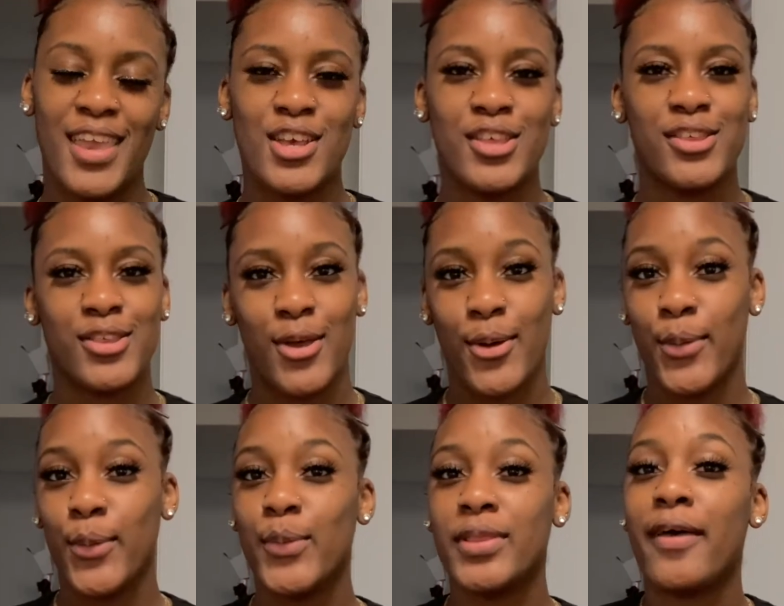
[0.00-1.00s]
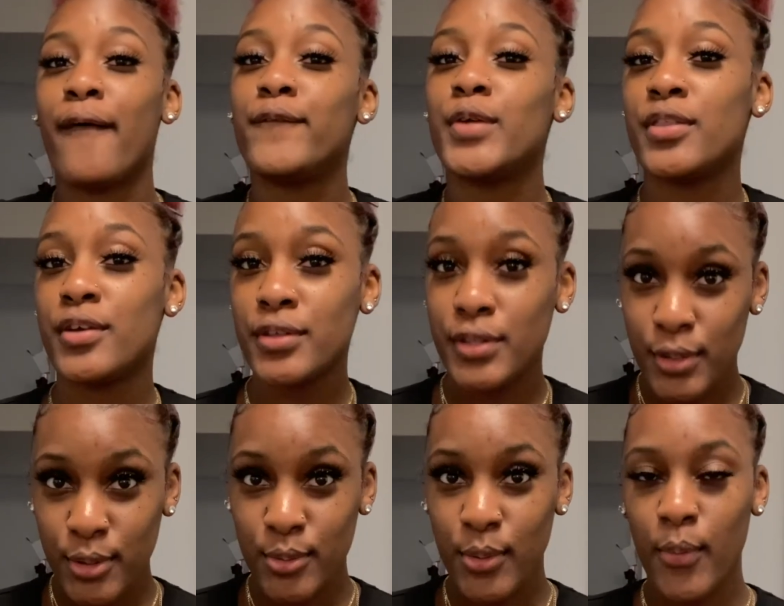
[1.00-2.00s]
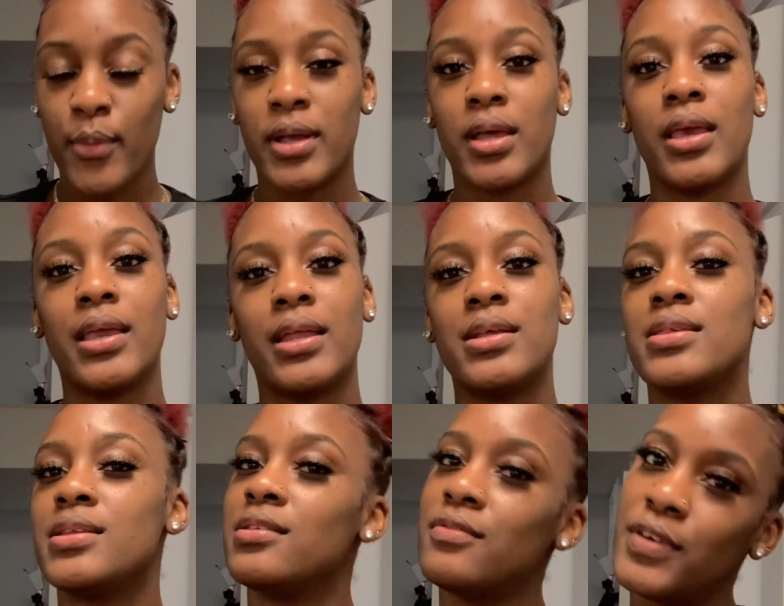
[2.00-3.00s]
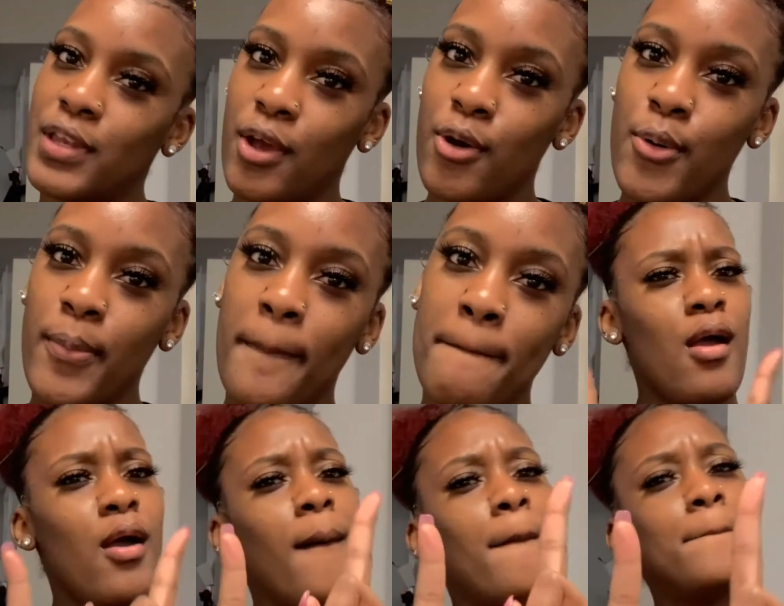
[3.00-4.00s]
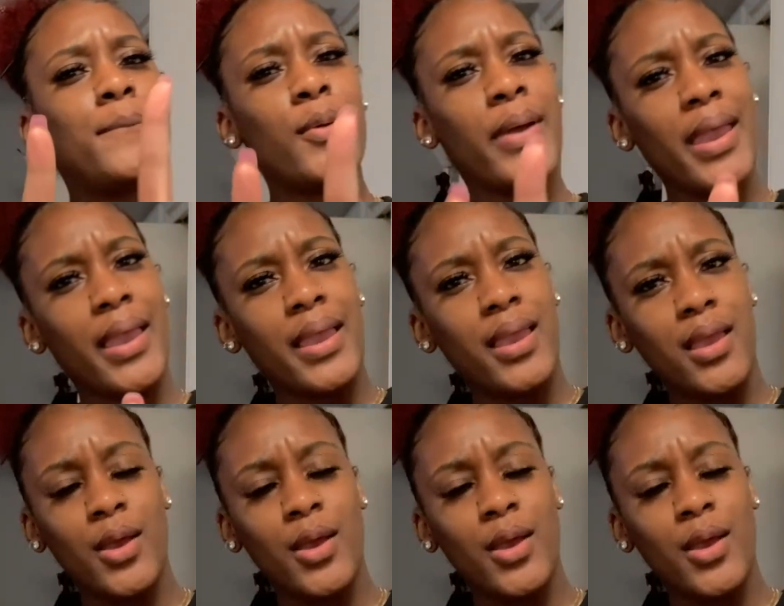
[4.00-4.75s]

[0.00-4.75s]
So without further ado, we're gonna get into this video. But wait,